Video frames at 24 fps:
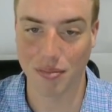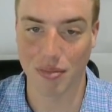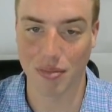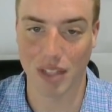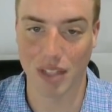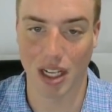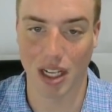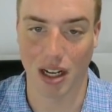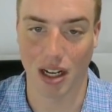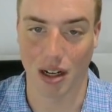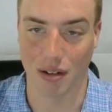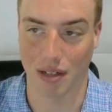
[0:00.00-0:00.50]

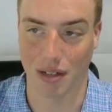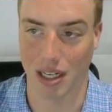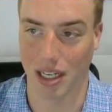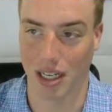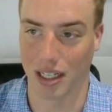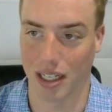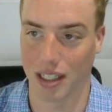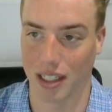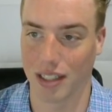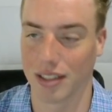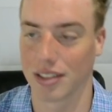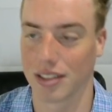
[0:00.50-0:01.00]

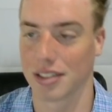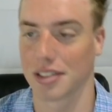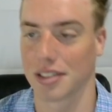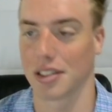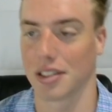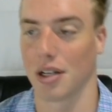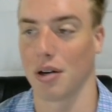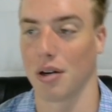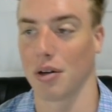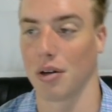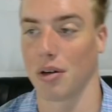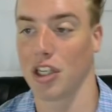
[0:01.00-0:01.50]
Alrighty,
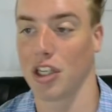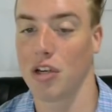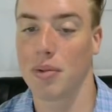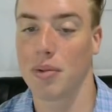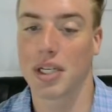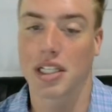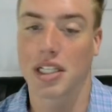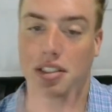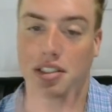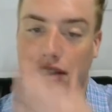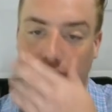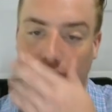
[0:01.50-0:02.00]
so
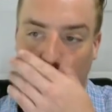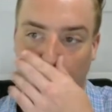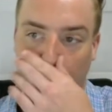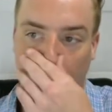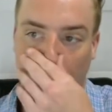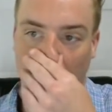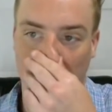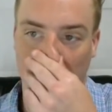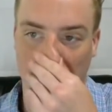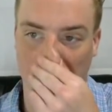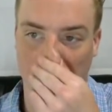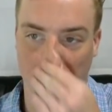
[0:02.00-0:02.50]
humanistic
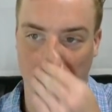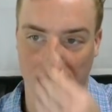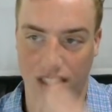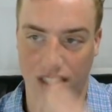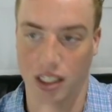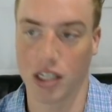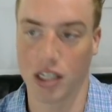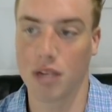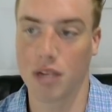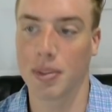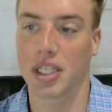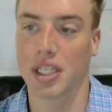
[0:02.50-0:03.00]
approaches. The
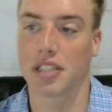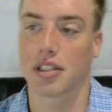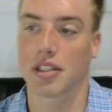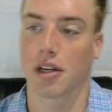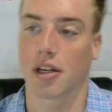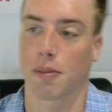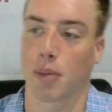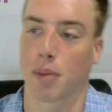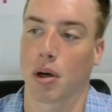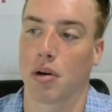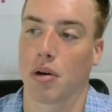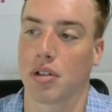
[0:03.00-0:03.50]
humanistic
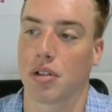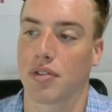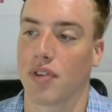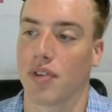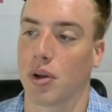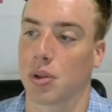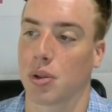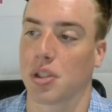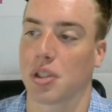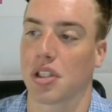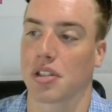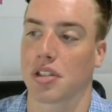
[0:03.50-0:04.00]
approach
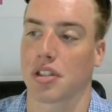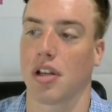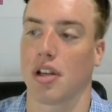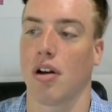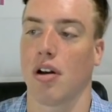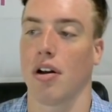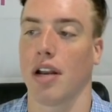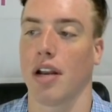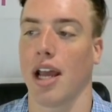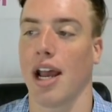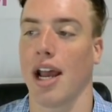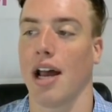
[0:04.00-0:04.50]
focuses
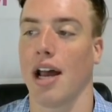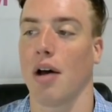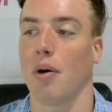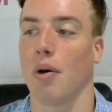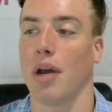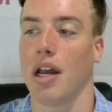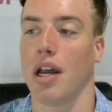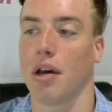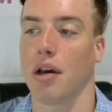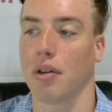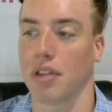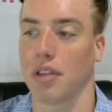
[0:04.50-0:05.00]
on how
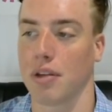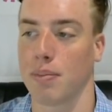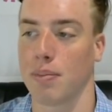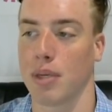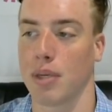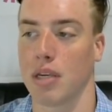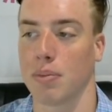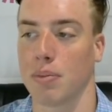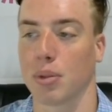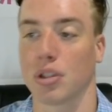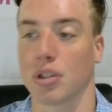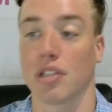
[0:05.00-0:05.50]
healthy
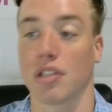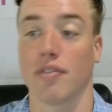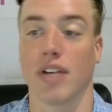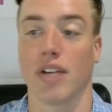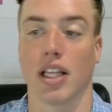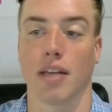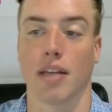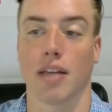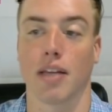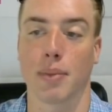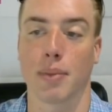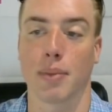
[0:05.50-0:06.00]
people
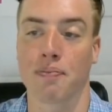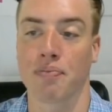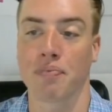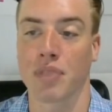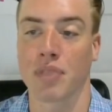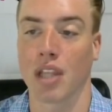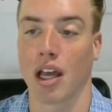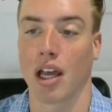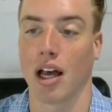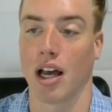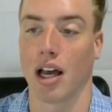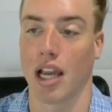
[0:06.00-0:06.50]
develop.
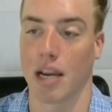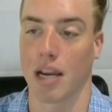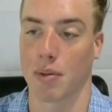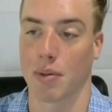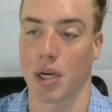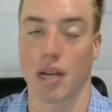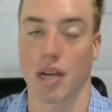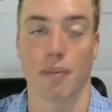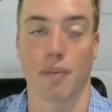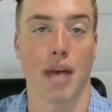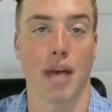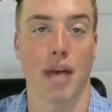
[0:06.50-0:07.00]

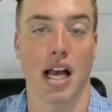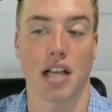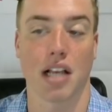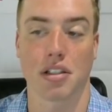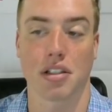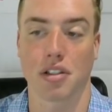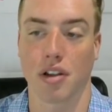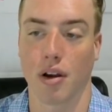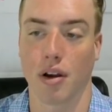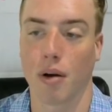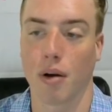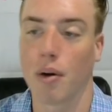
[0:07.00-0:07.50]
Abraham
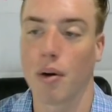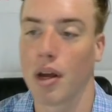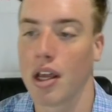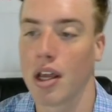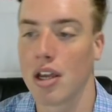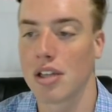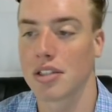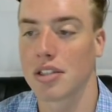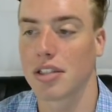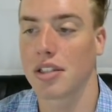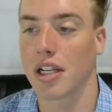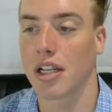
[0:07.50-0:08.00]
Maslow
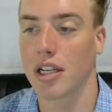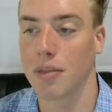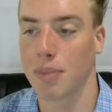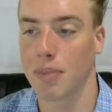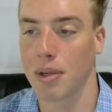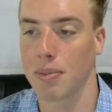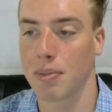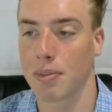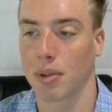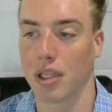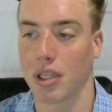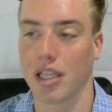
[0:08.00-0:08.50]
studied
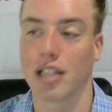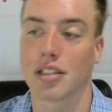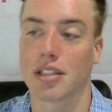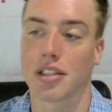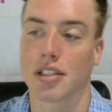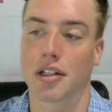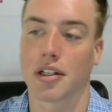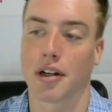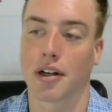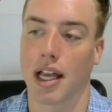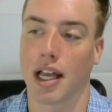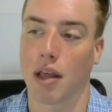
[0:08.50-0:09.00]
people he
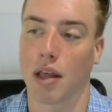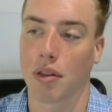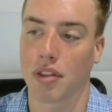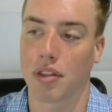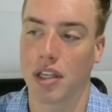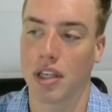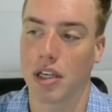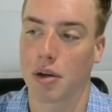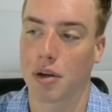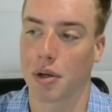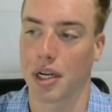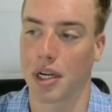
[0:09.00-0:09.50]
considered
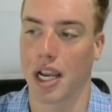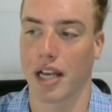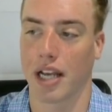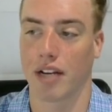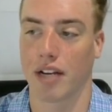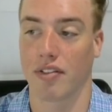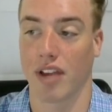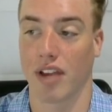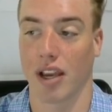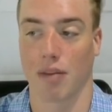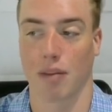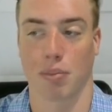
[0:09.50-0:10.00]
healthy,
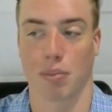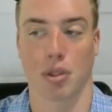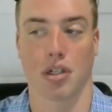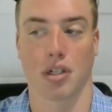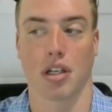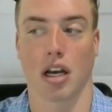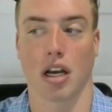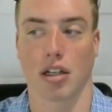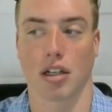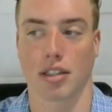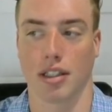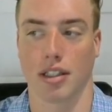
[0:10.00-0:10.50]
creative, and
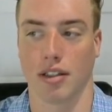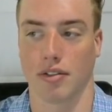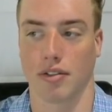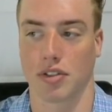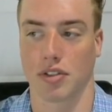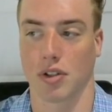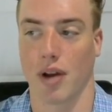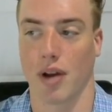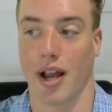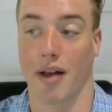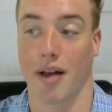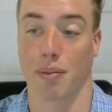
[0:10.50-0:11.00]
productive.
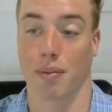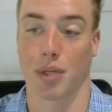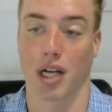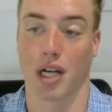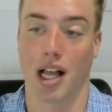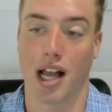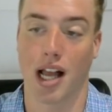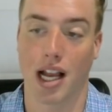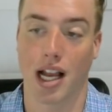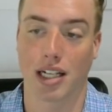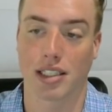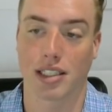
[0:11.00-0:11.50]
So Albert
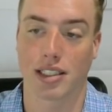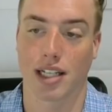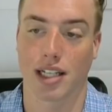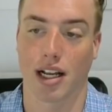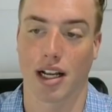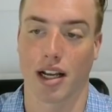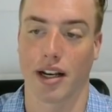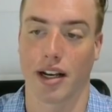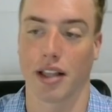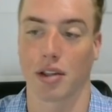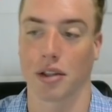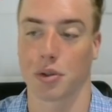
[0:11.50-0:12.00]

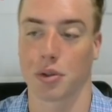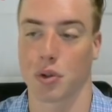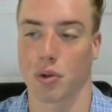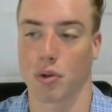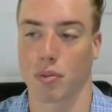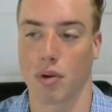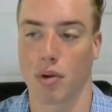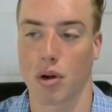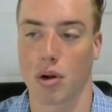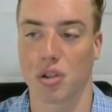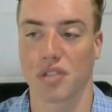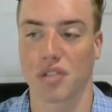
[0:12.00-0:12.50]
Einstein, Eleanor
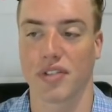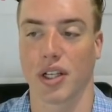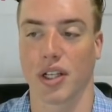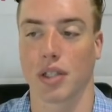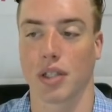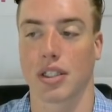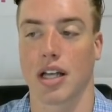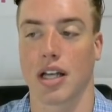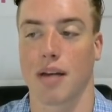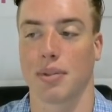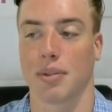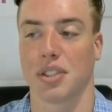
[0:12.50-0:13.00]
Roosevelt,
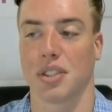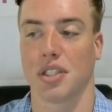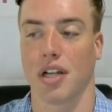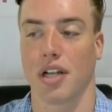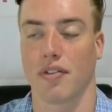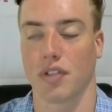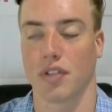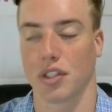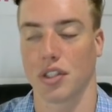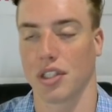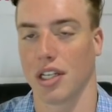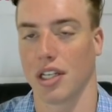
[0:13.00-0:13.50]
Thomas
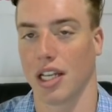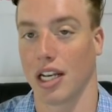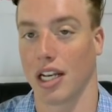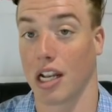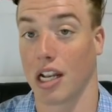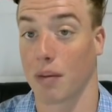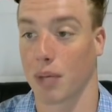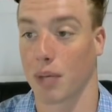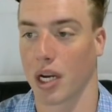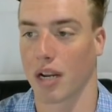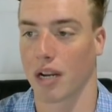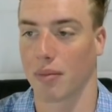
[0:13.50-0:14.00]
Jefferson, and
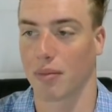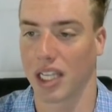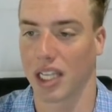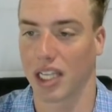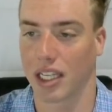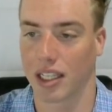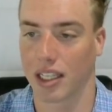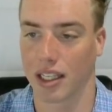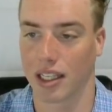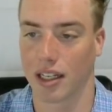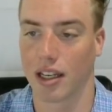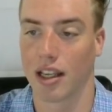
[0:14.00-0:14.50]
Abraham
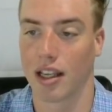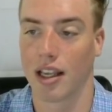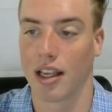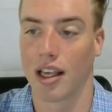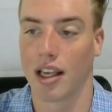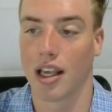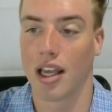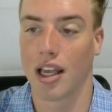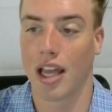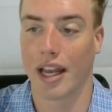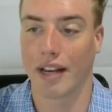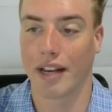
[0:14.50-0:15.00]
Lincoln.
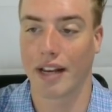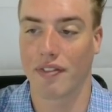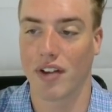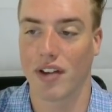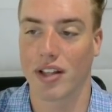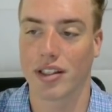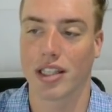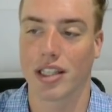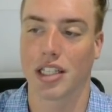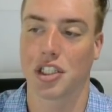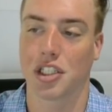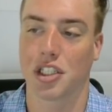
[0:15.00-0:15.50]
And he found
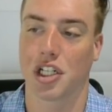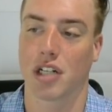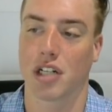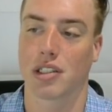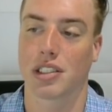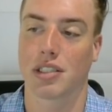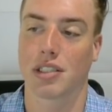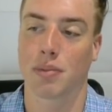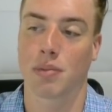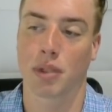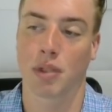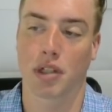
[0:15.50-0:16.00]
that they shared
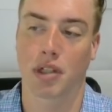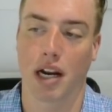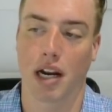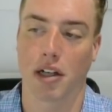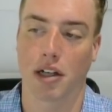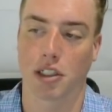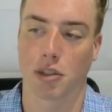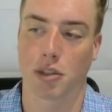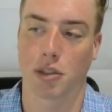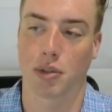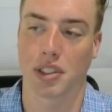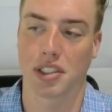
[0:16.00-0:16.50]
similar
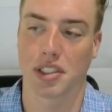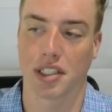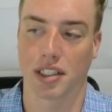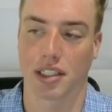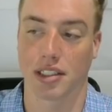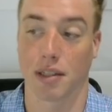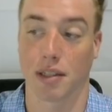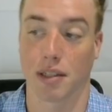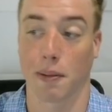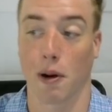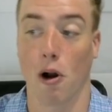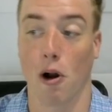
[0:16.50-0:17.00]
characteristics.
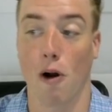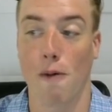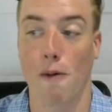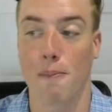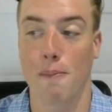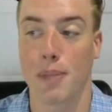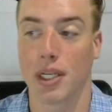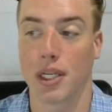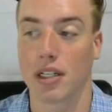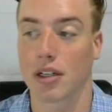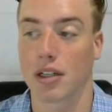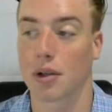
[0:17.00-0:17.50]
They were
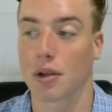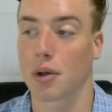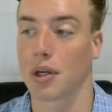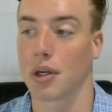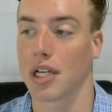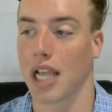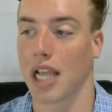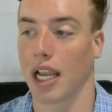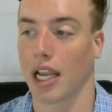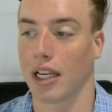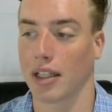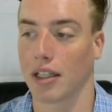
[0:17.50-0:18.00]
open,
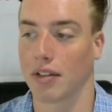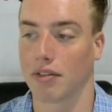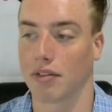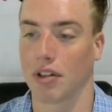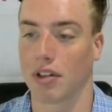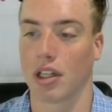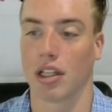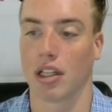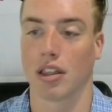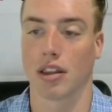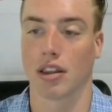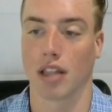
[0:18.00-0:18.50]
creative,
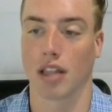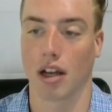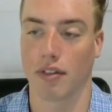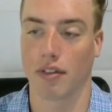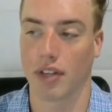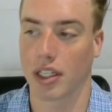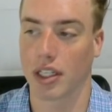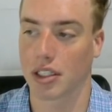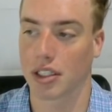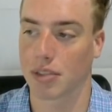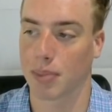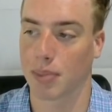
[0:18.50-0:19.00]

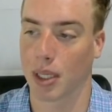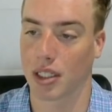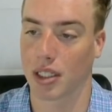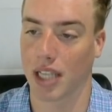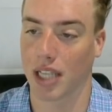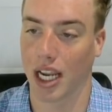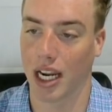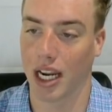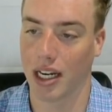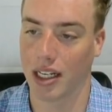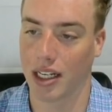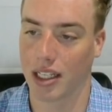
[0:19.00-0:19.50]
loving,
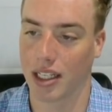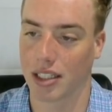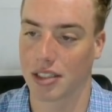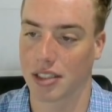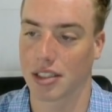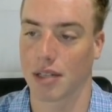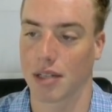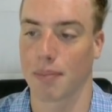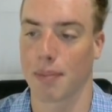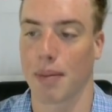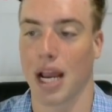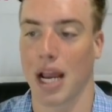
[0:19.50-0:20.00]
spontaneous,
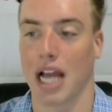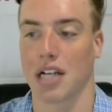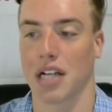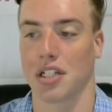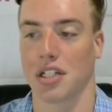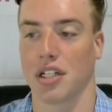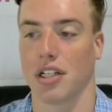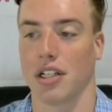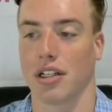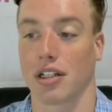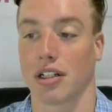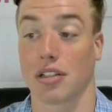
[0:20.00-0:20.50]

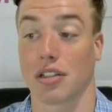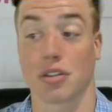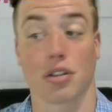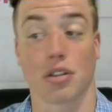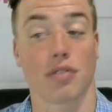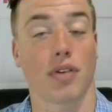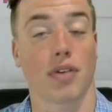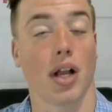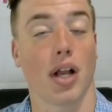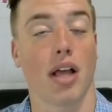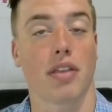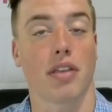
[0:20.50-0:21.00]
compassionate, concerned
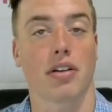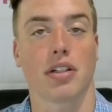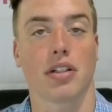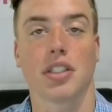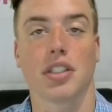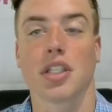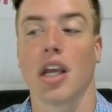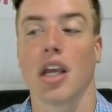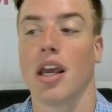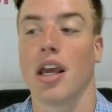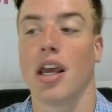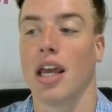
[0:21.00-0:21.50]
for
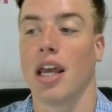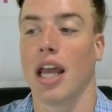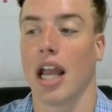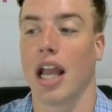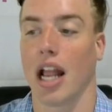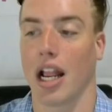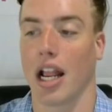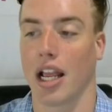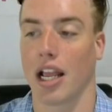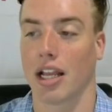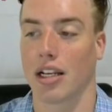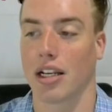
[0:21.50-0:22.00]
others,
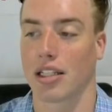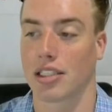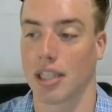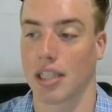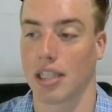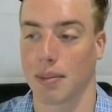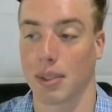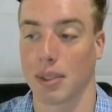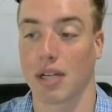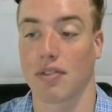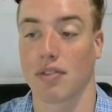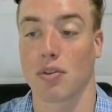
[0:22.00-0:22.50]
and
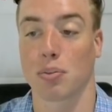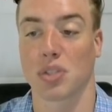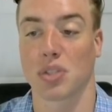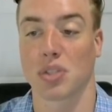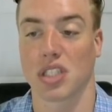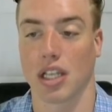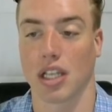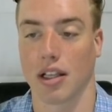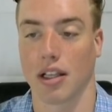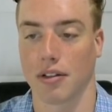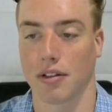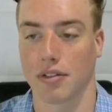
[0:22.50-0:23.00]
accepting of
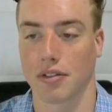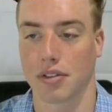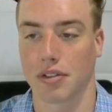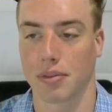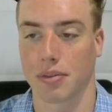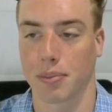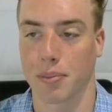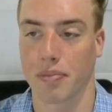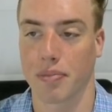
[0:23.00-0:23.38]
themselves.